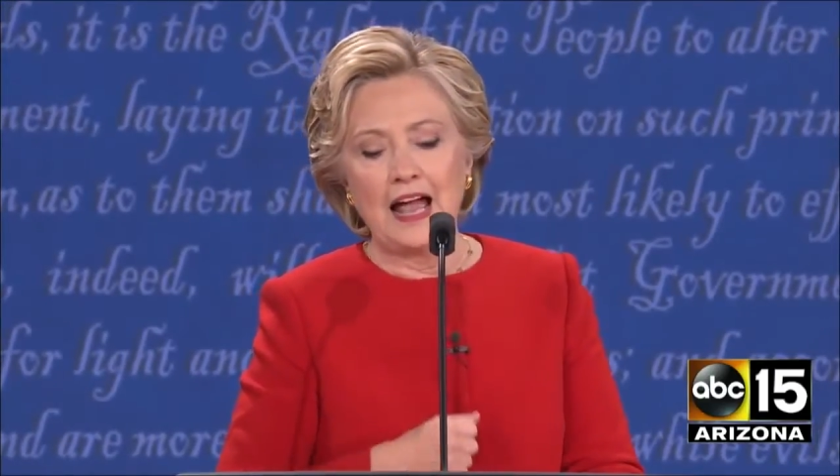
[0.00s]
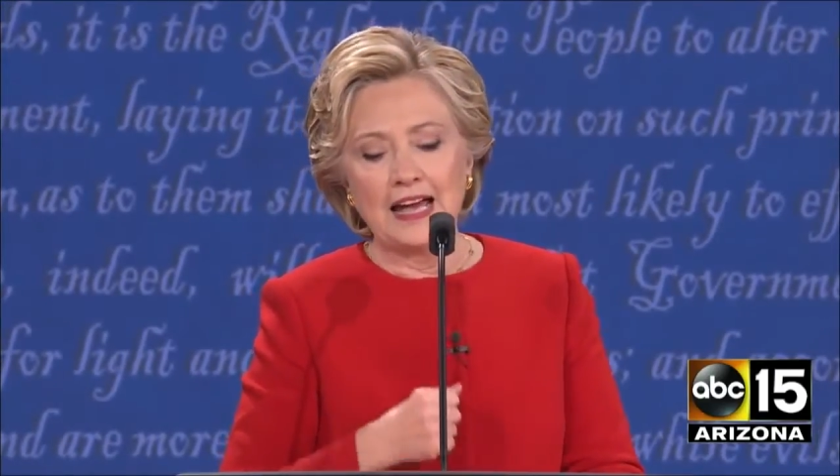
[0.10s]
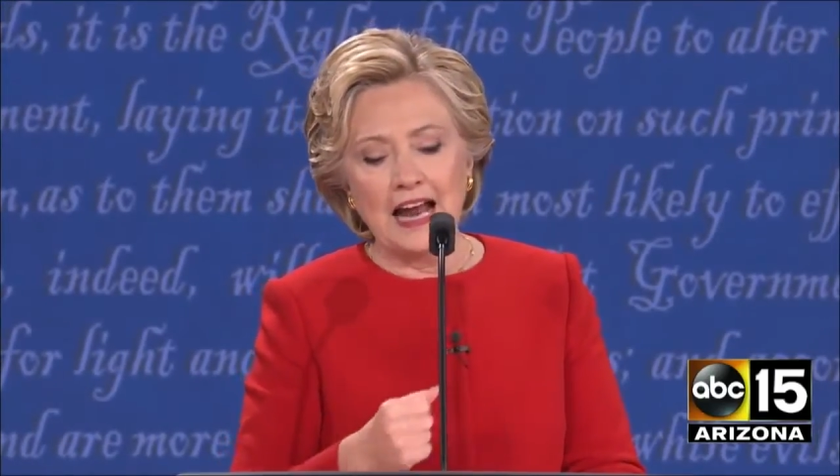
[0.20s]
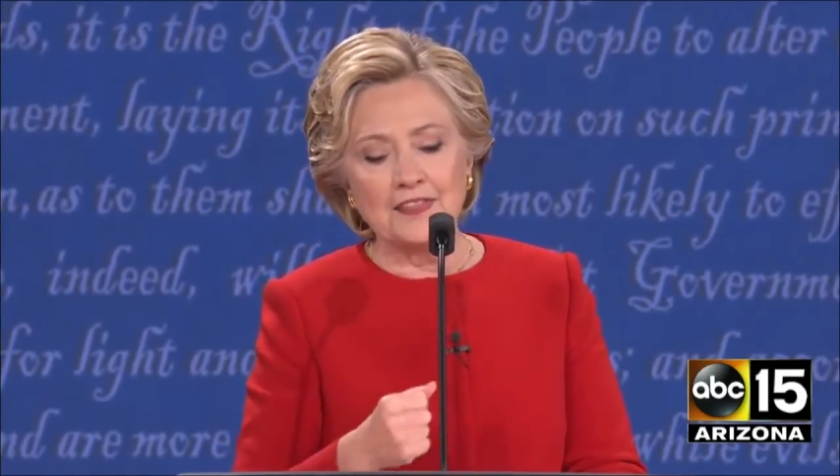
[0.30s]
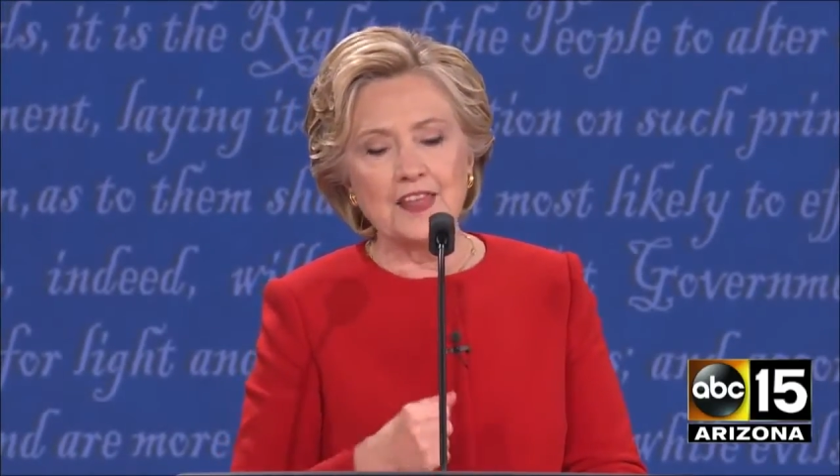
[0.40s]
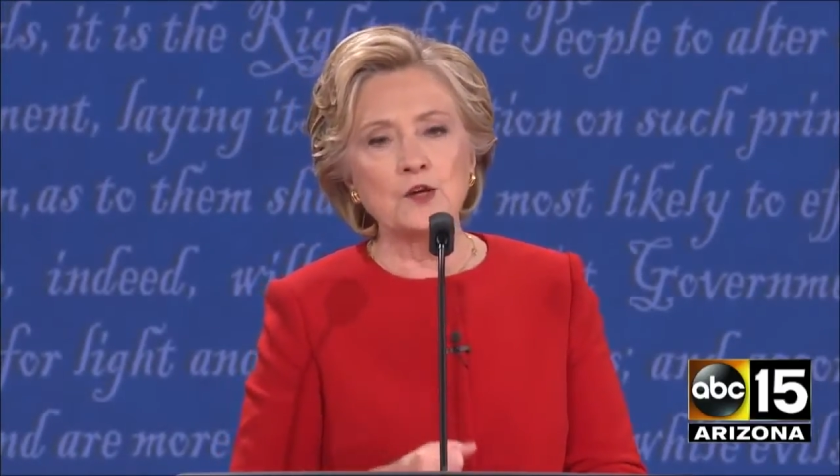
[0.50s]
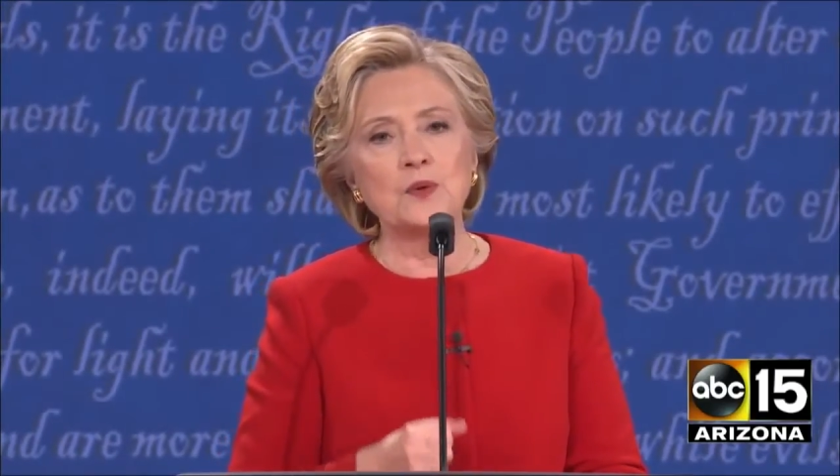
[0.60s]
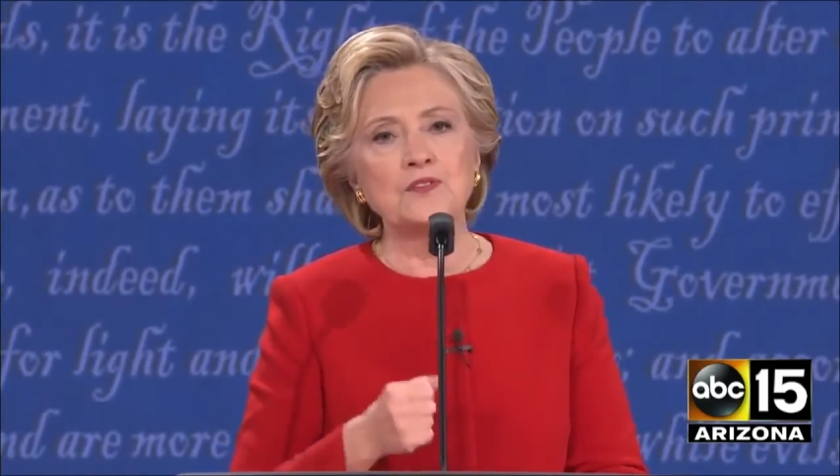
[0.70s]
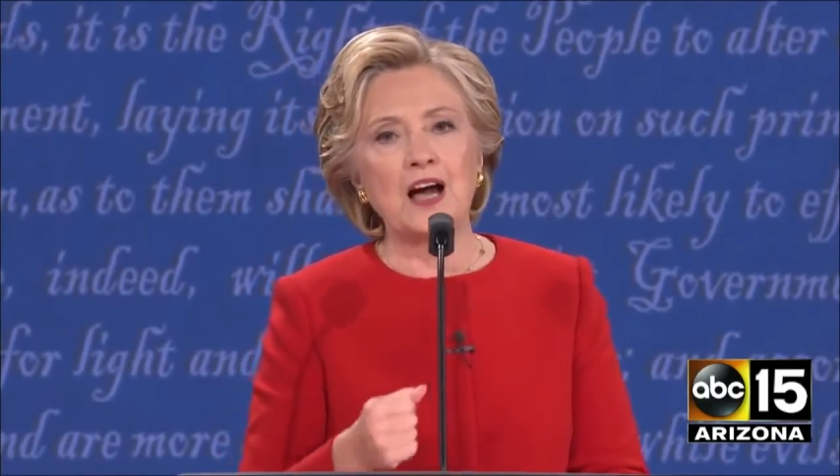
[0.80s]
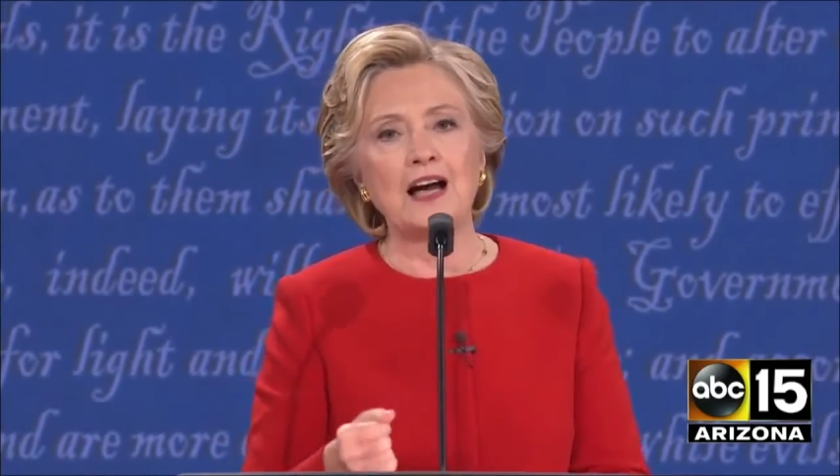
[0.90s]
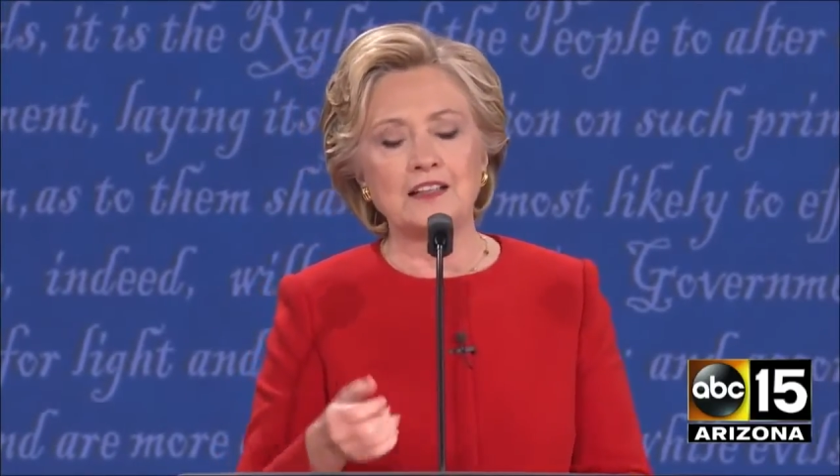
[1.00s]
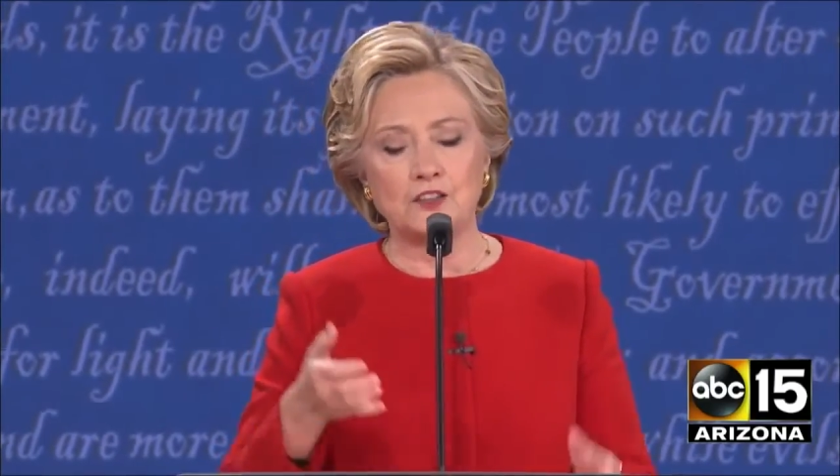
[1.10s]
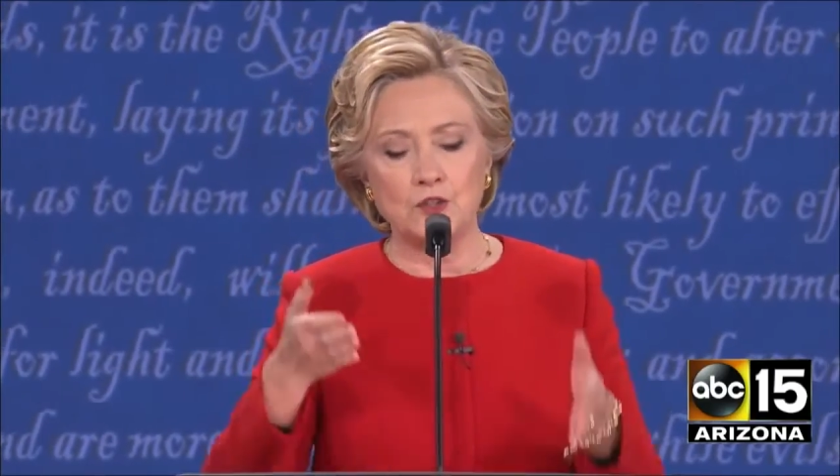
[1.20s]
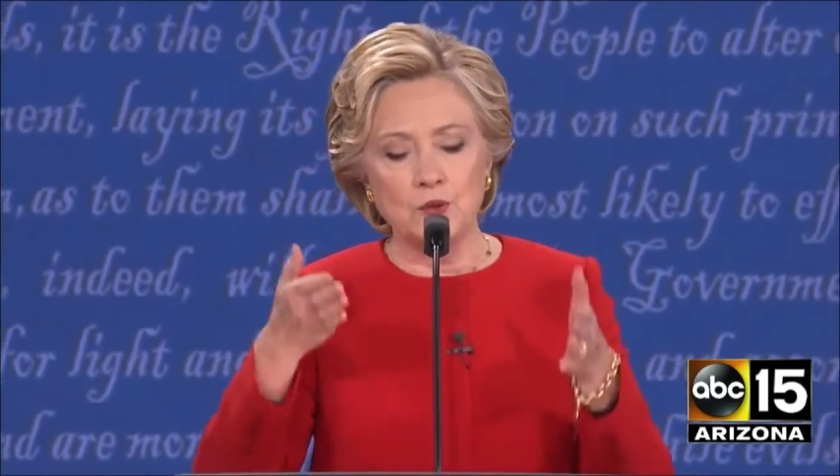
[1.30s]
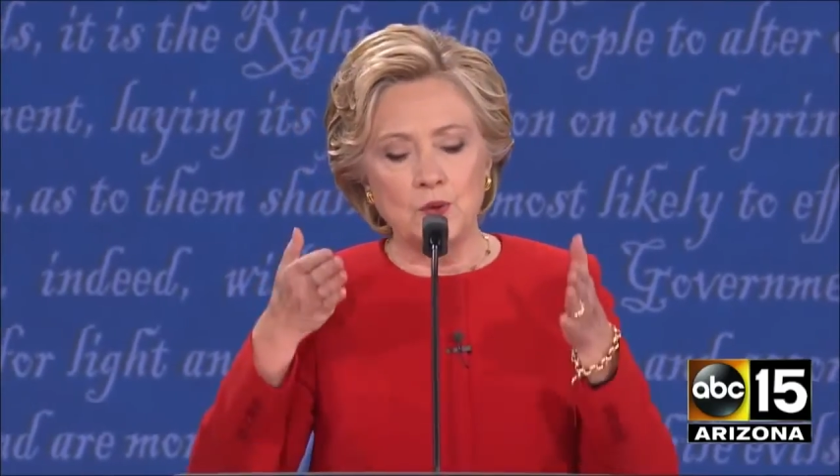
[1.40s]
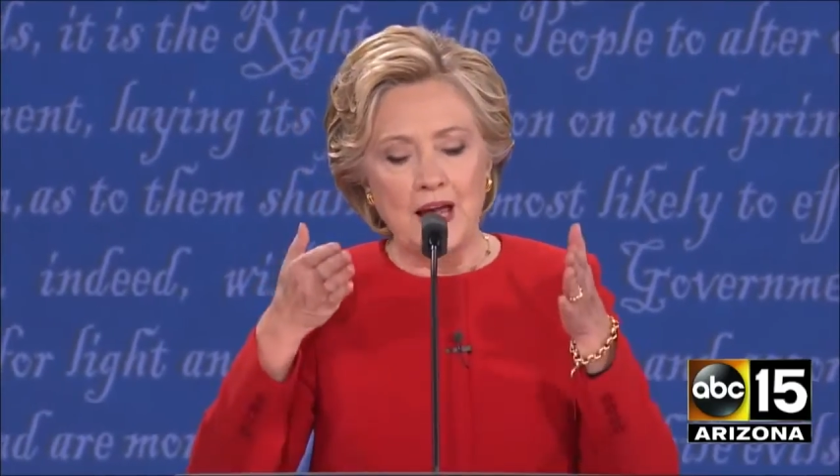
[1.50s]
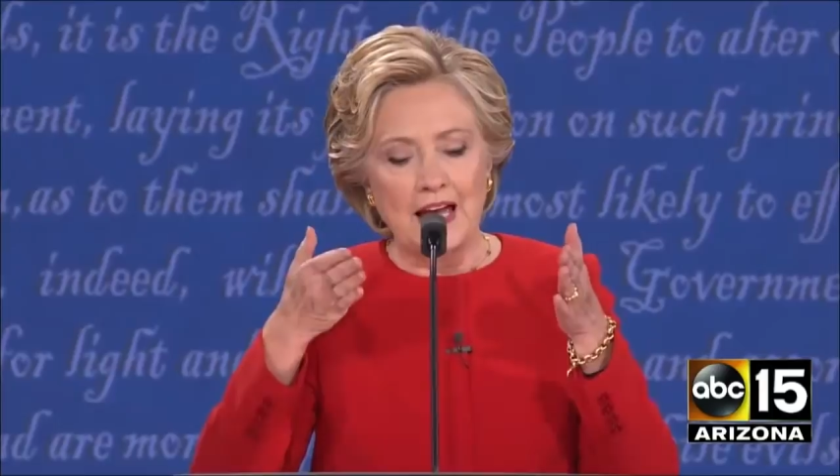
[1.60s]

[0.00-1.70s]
And I think we've got to